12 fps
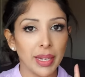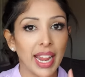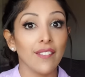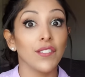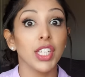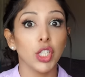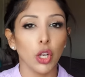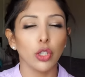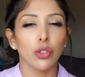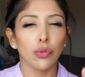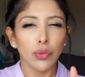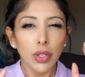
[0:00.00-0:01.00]
A video
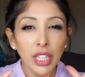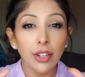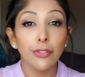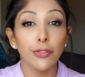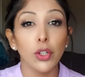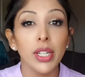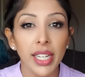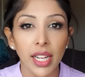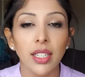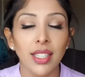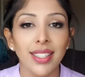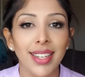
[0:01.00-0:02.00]
to really fully
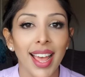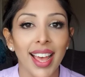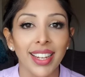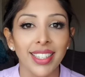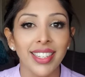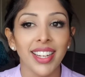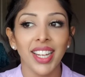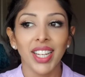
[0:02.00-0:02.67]
understand